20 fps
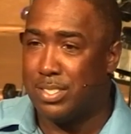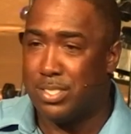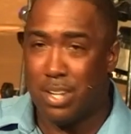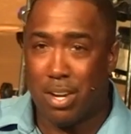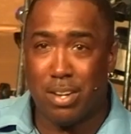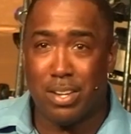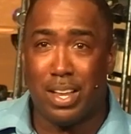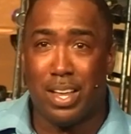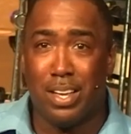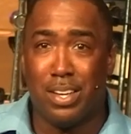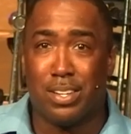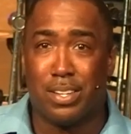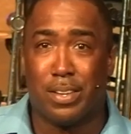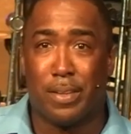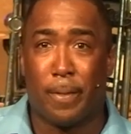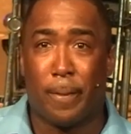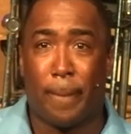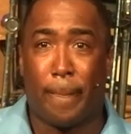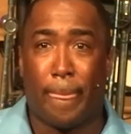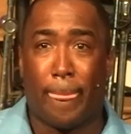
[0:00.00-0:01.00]
Start now.
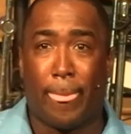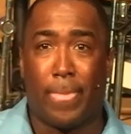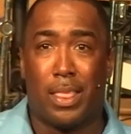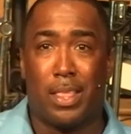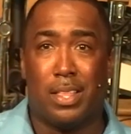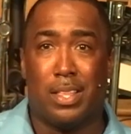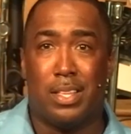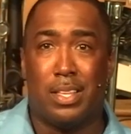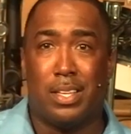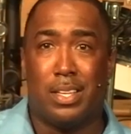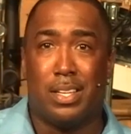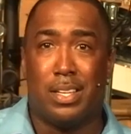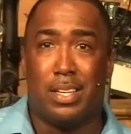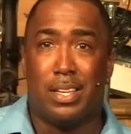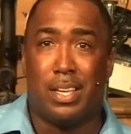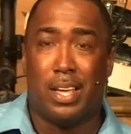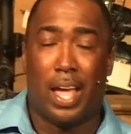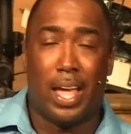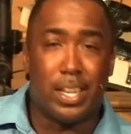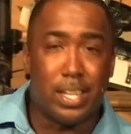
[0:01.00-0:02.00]

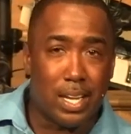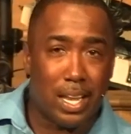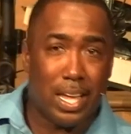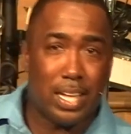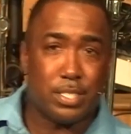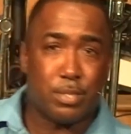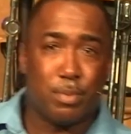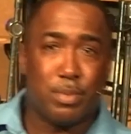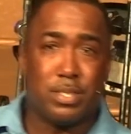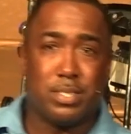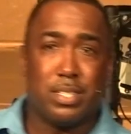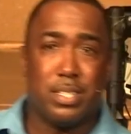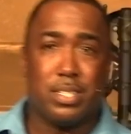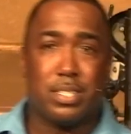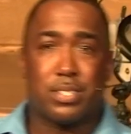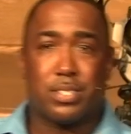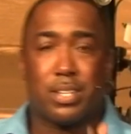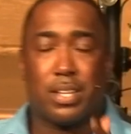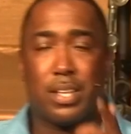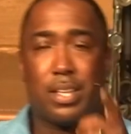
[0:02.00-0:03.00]
And the last one is
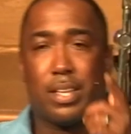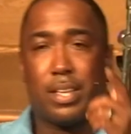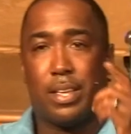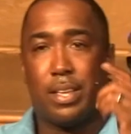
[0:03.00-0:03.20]
this: